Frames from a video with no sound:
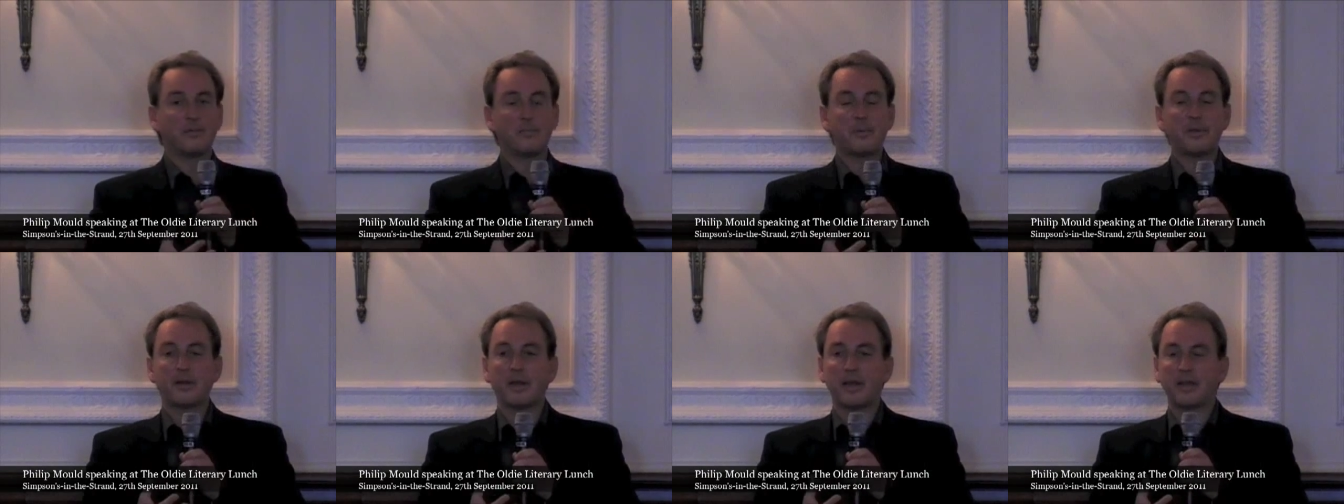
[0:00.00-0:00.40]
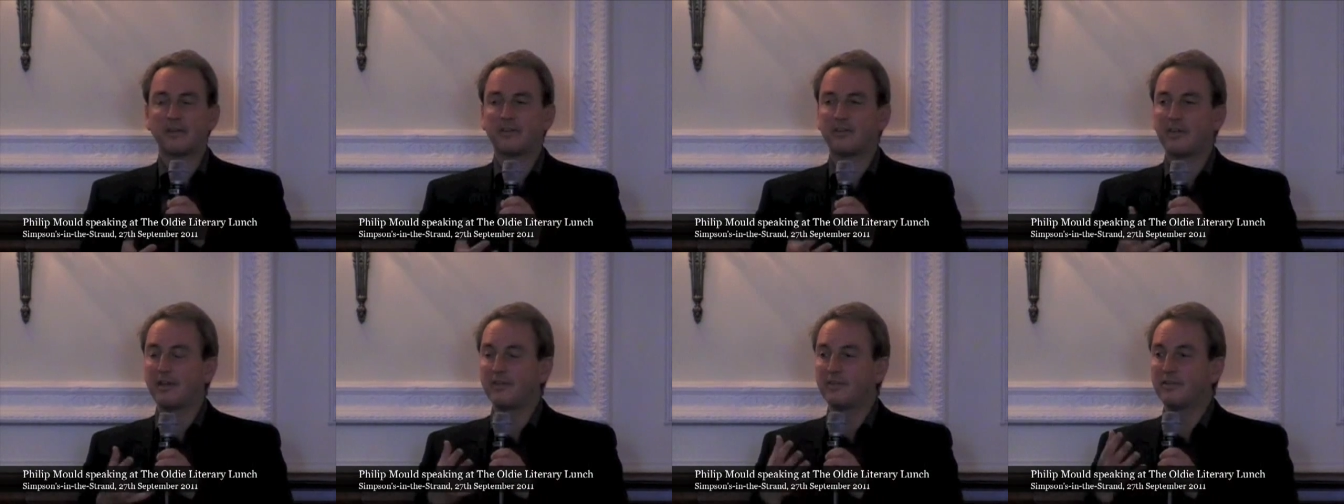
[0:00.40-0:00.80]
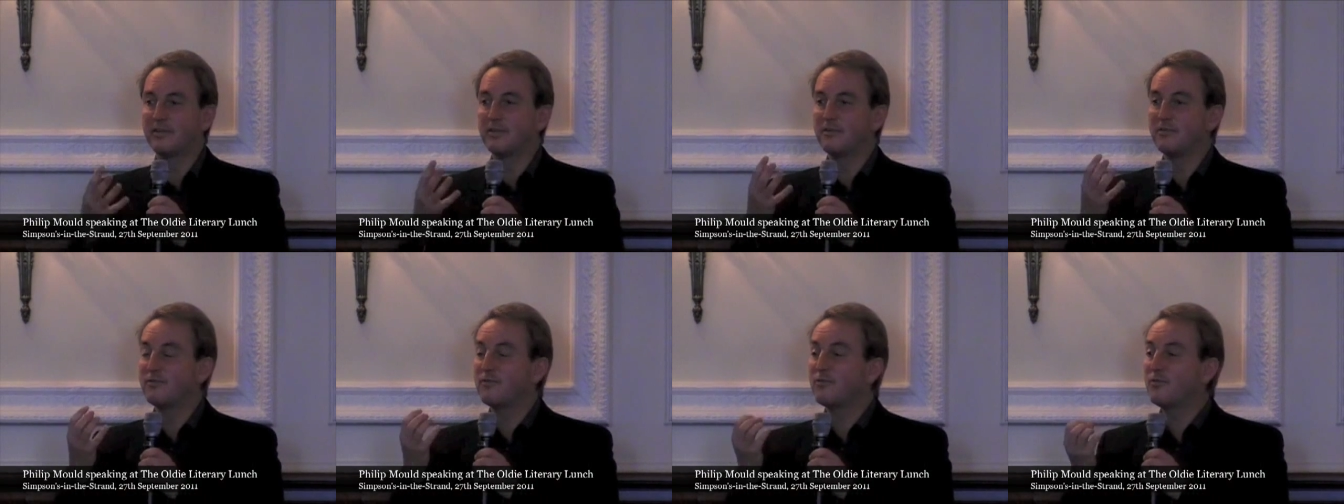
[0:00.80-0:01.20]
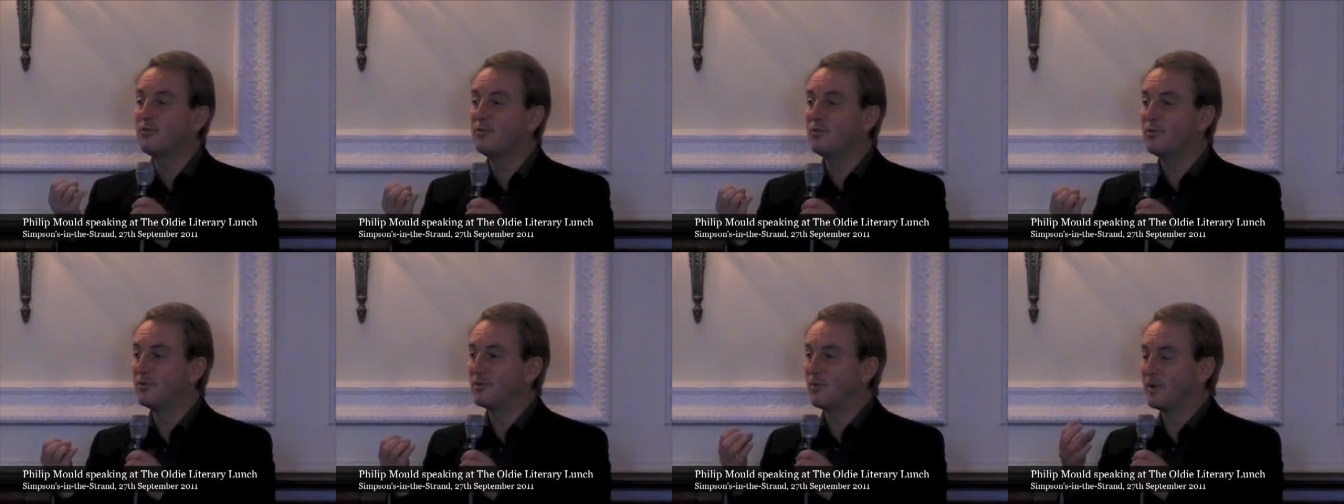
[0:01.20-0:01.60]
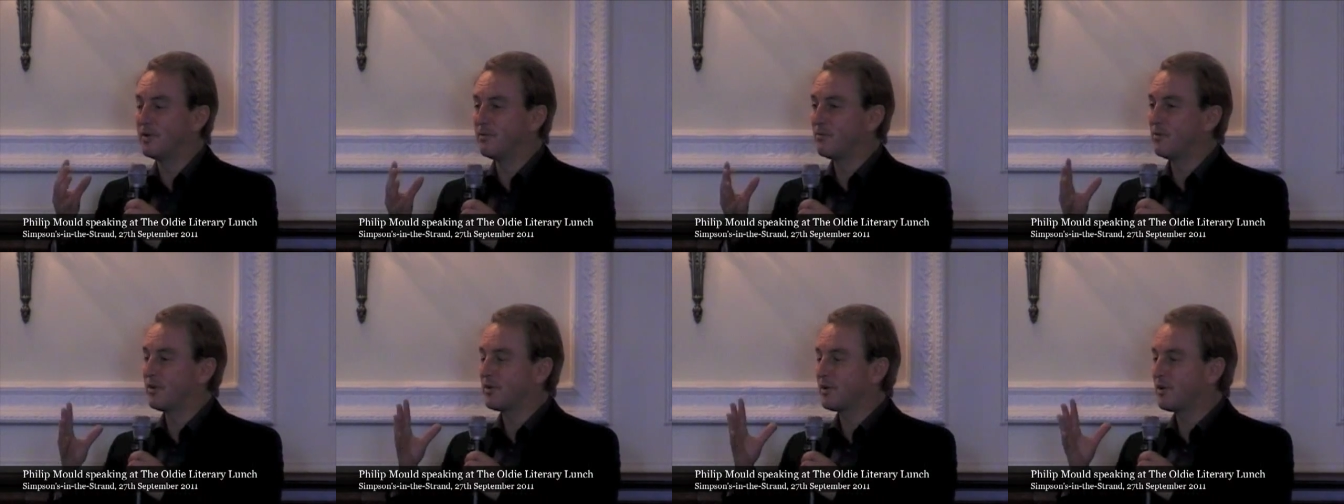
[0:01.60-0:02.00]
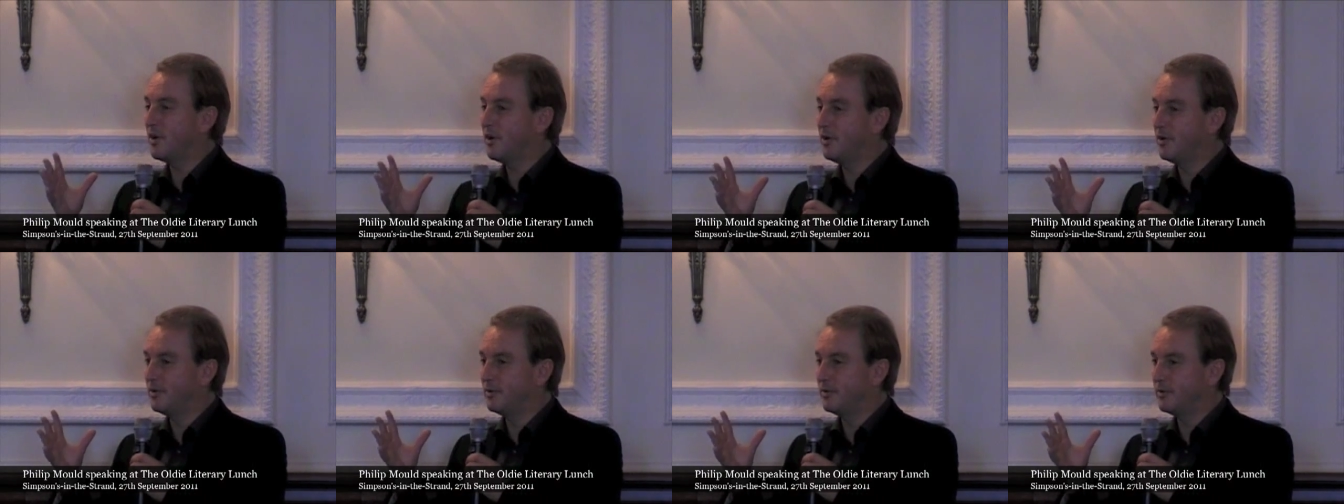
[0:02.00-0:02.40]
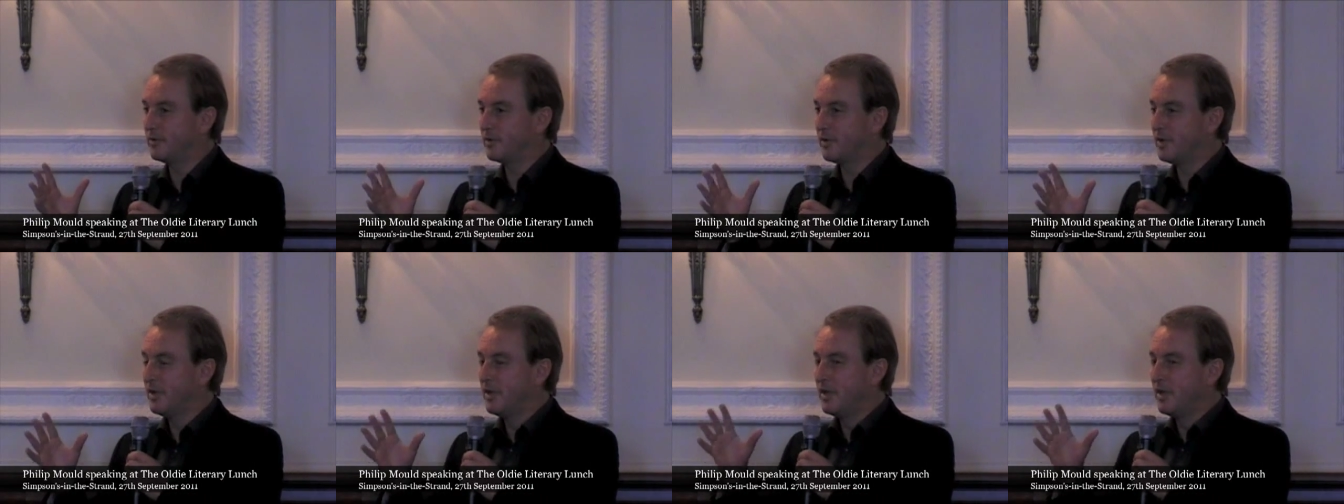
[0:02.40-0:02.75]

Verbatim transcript: is a bit like tasting food when you've got a cold.